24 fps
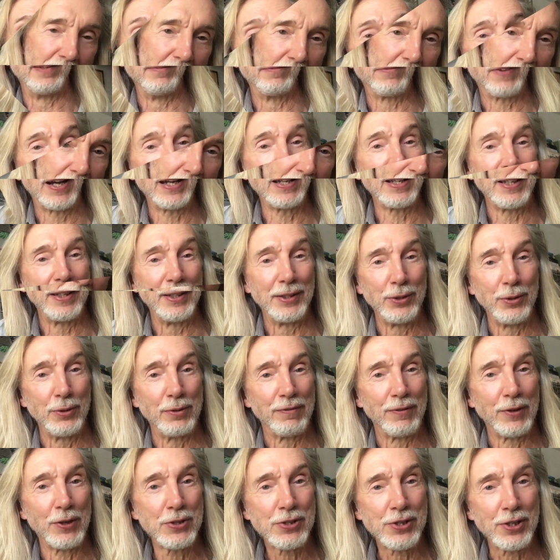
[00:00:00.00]
Finally, in
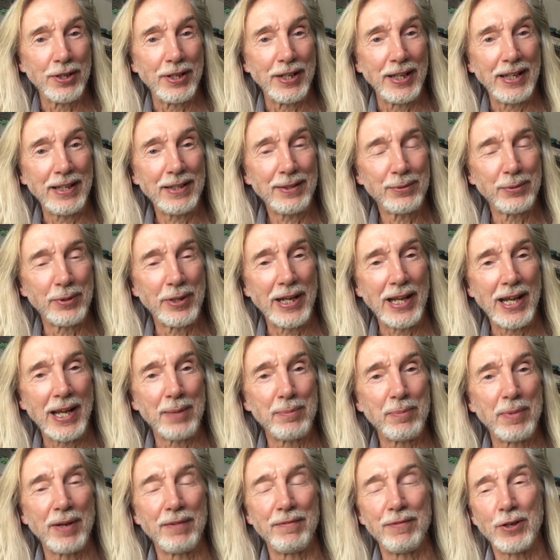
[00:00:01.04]
university, when I
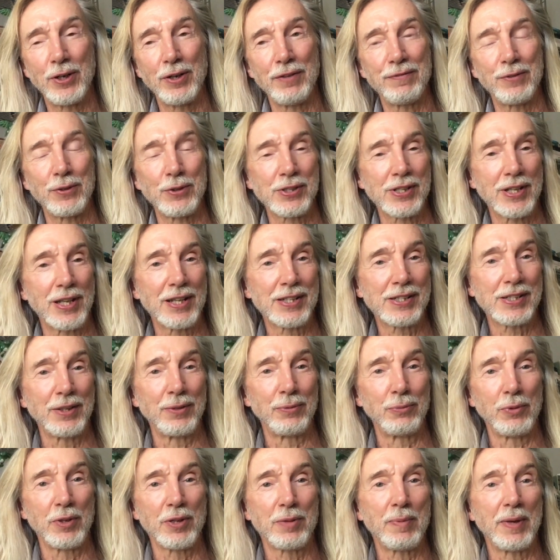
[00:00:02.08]
had my very first lesson
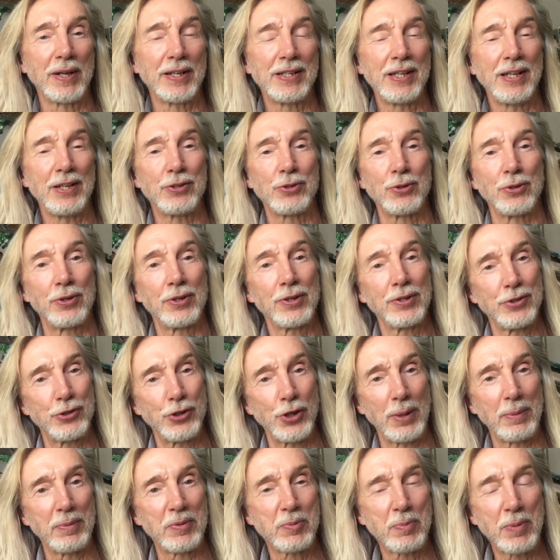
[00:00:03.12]
with my teacher,
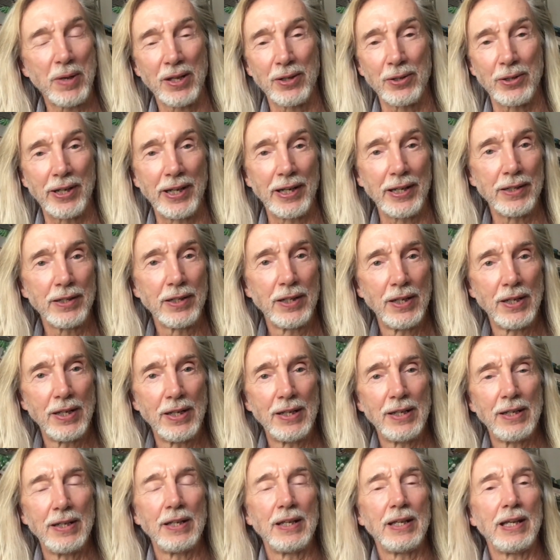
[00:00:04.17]
James Pellerite,
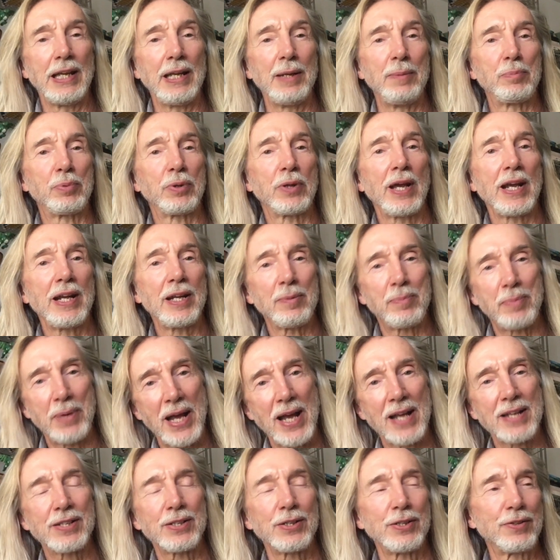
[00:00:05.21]
he played a
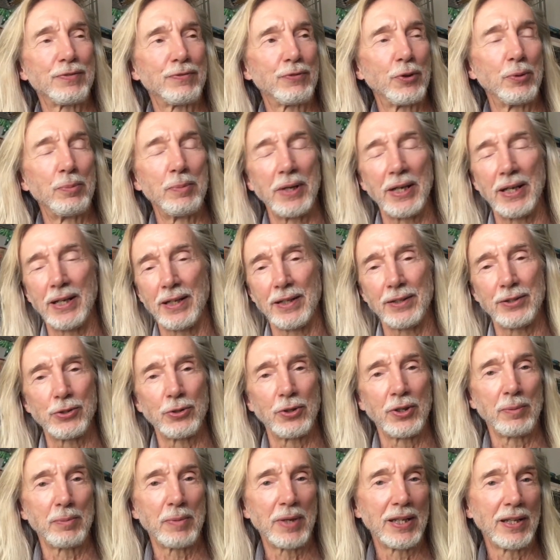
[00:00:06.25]
passage for me
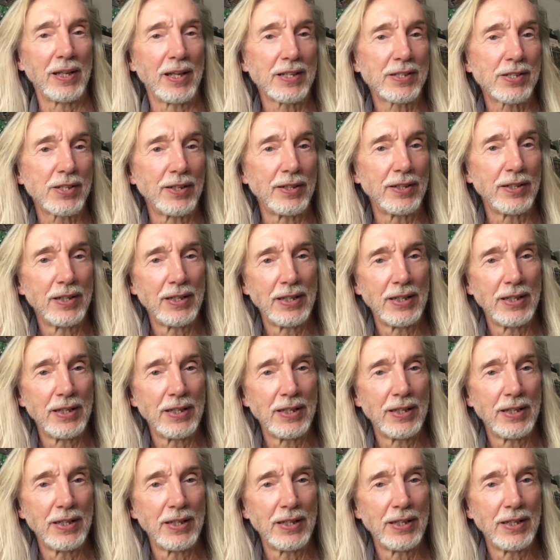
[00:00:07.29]
during my lesson,